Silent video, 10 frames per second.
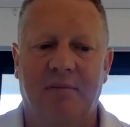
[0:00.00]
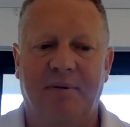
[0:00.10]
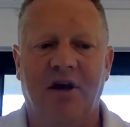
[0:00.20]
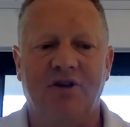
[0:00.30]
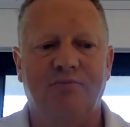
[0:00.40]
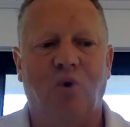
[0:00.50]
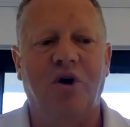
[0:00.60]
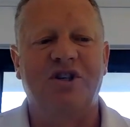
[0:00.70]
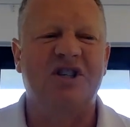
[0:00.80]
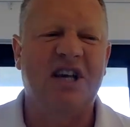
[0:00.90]
because
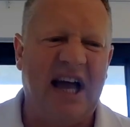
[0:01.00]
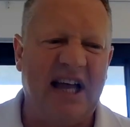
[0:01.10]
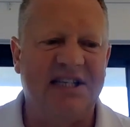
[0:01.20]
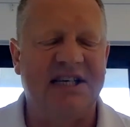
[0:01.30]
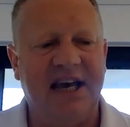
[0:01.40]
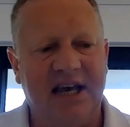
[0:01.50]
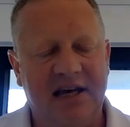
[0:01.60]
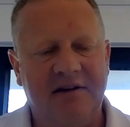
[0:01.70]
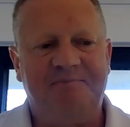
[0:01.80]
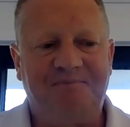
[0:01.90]
mortgages can take